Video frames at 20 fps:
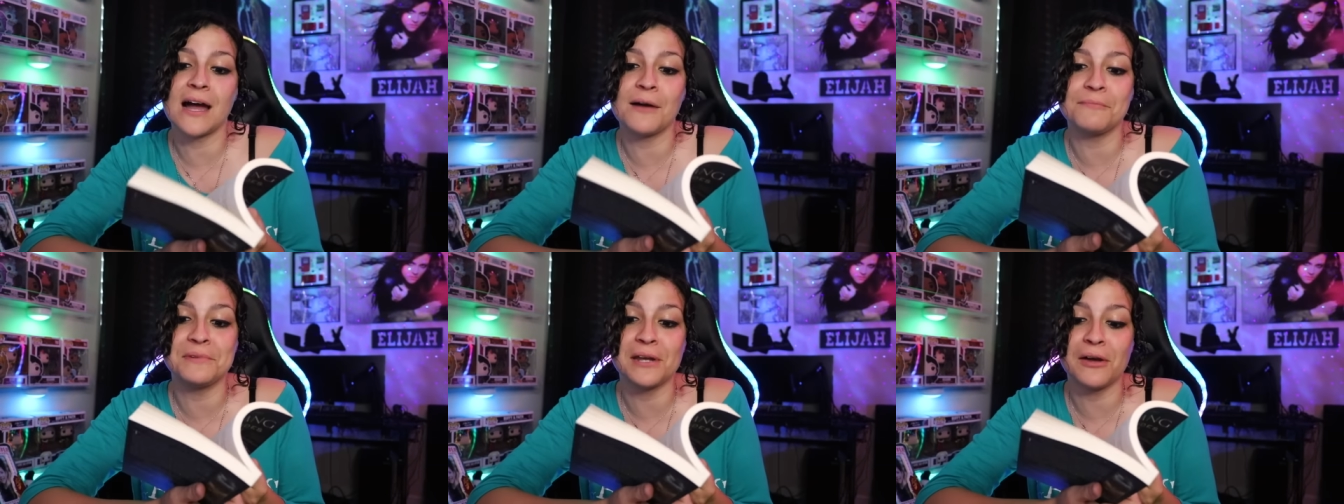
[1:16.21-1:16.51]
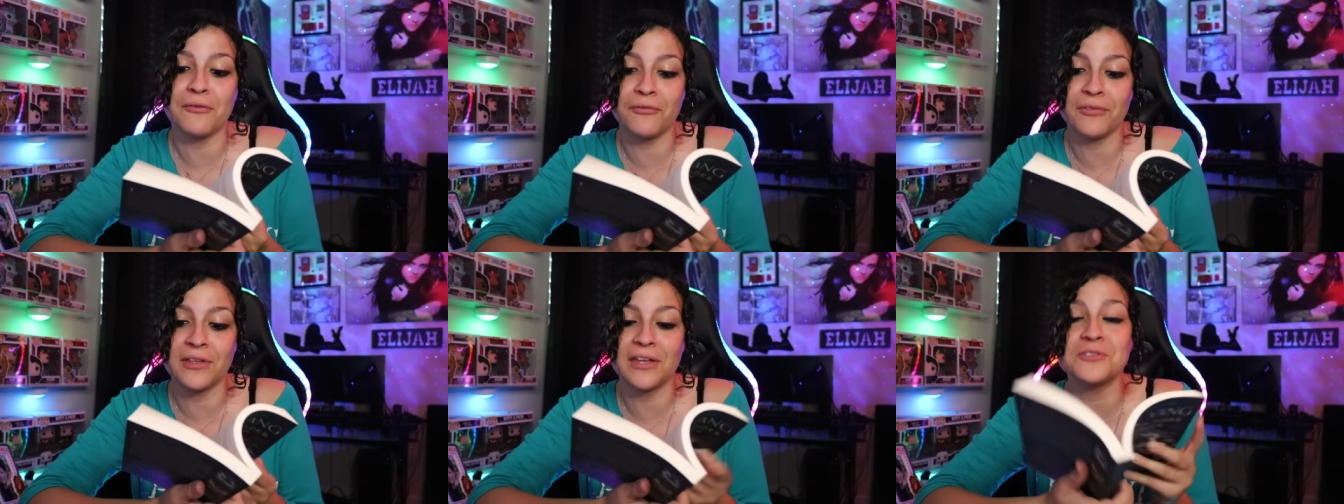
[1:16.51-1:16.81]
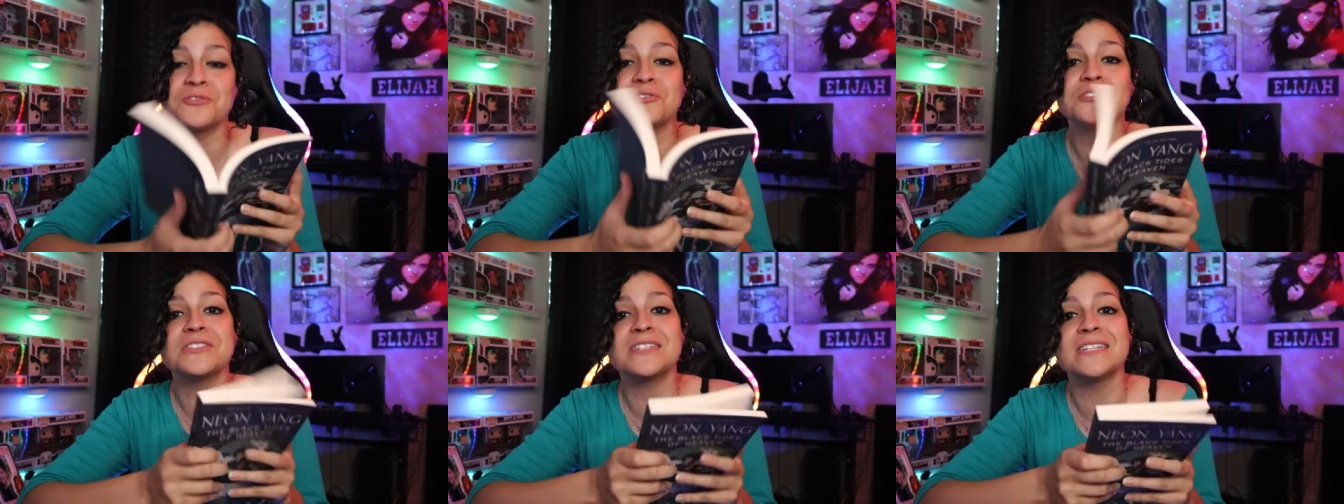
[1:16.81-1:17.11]
I'm definitely
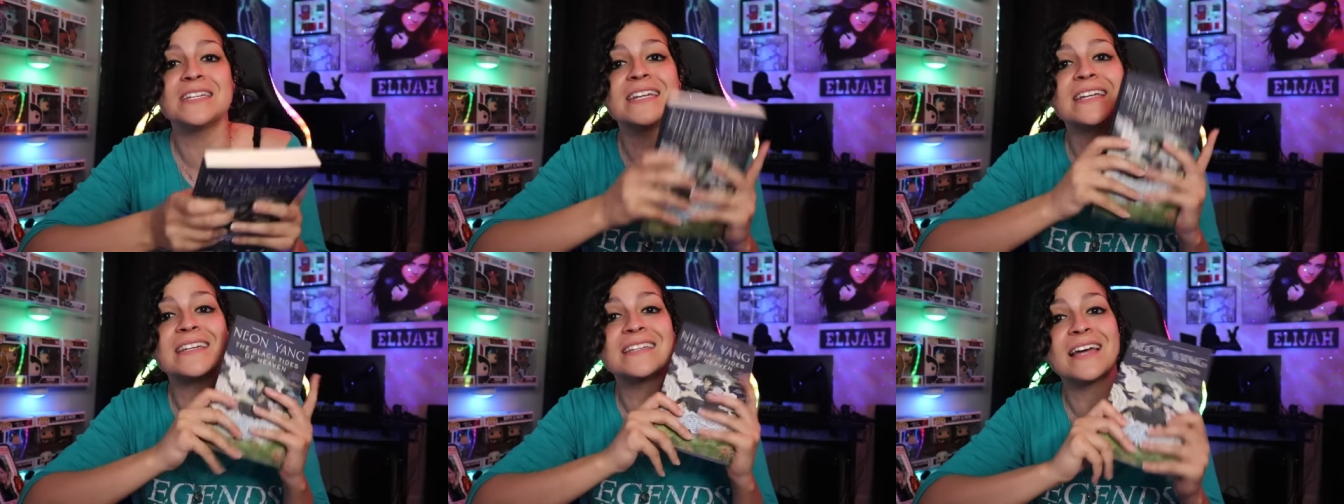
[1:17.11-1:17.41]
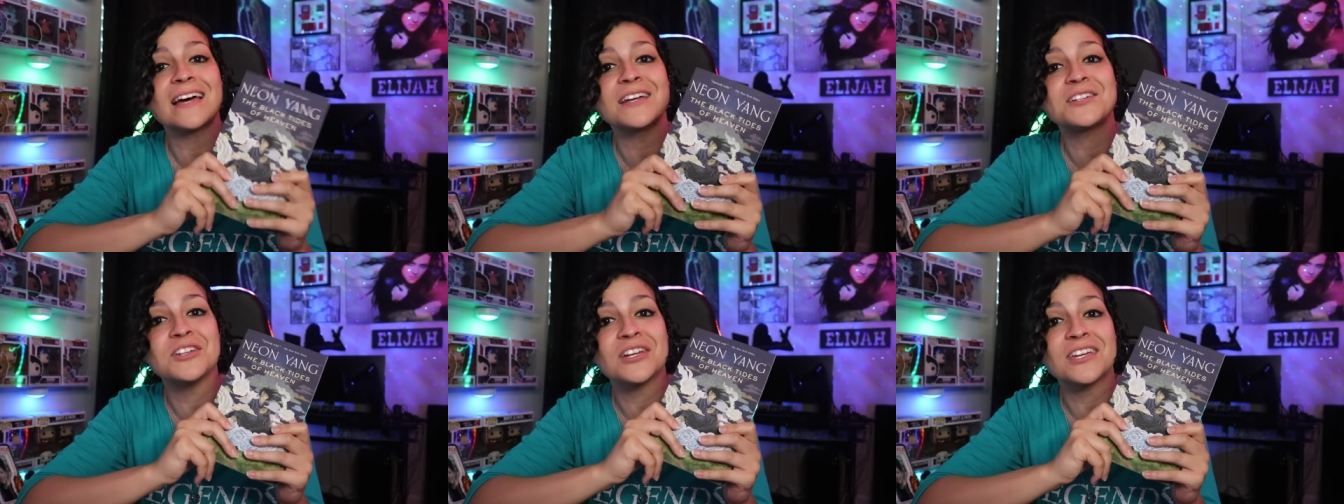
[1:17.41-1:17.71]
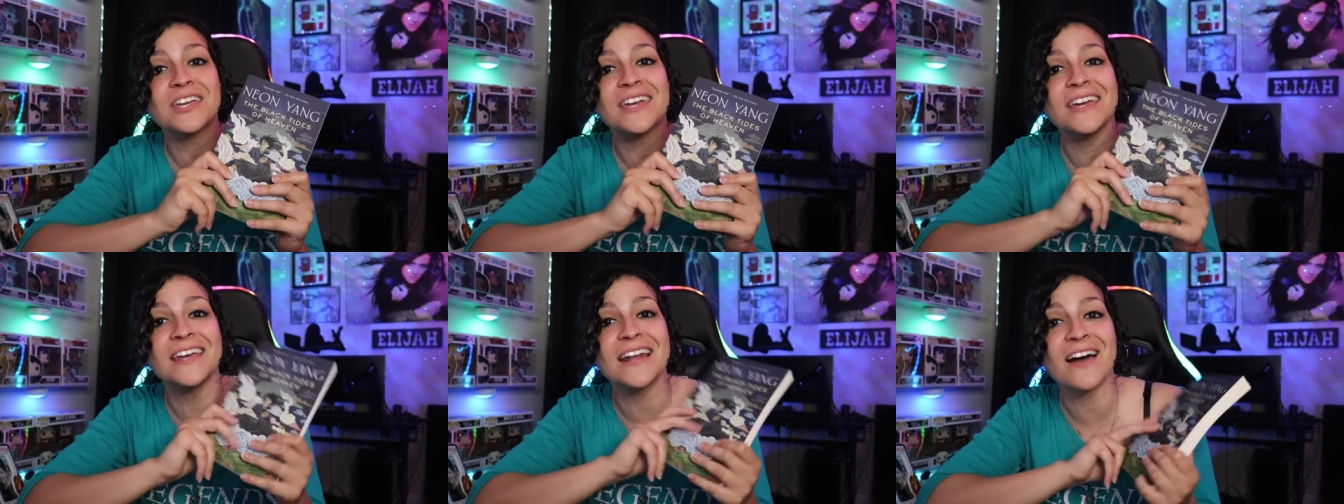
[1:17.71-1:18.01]
interested in uh,
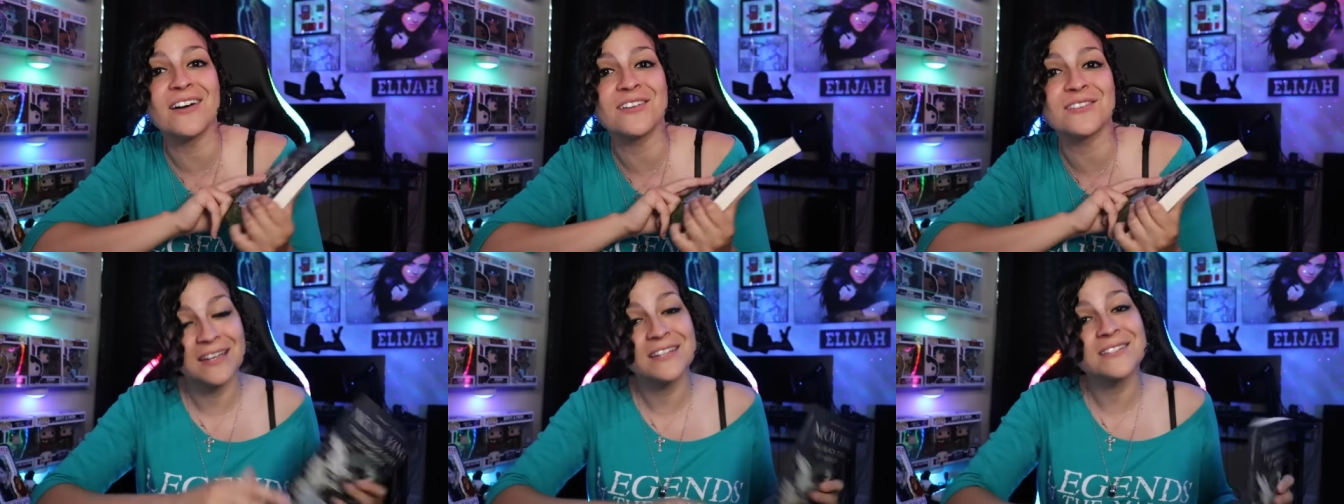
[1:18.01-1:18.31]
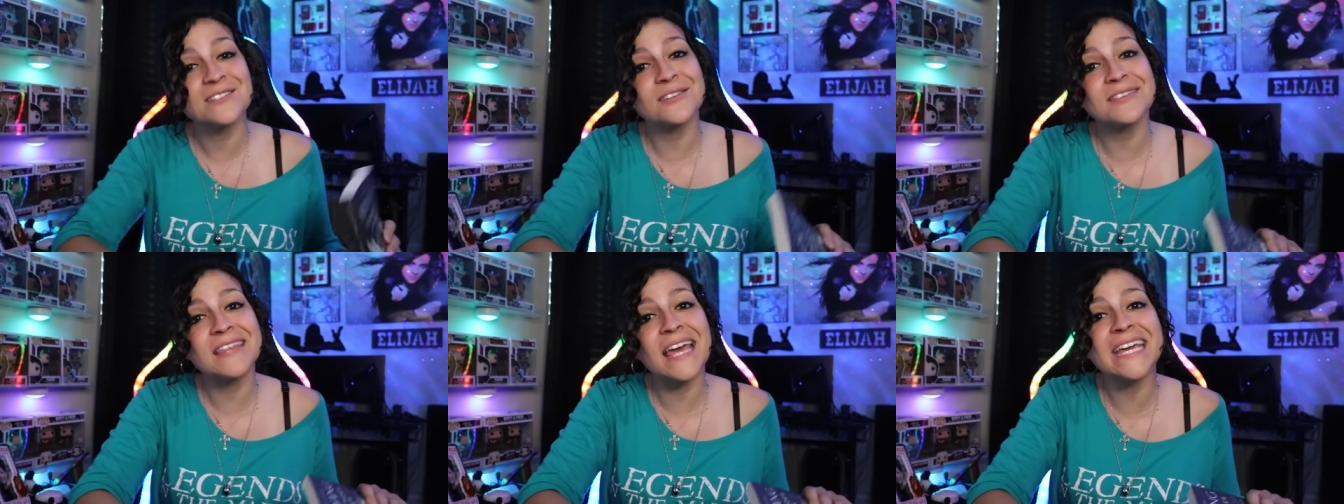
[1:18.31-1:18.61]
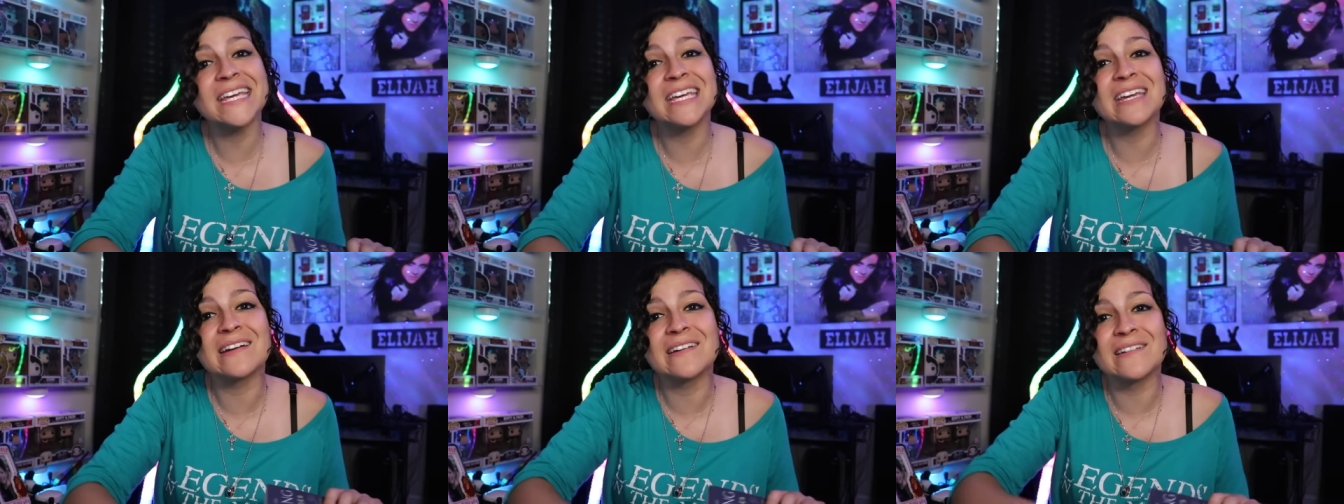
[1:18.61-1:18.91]
checking it out. So
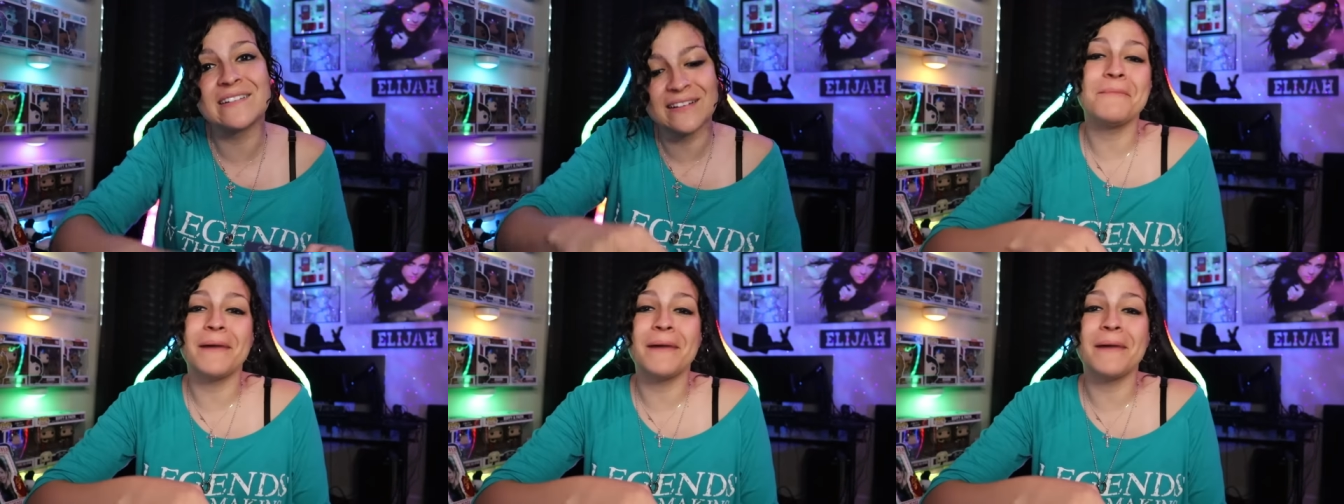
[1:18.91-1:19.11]
thank you.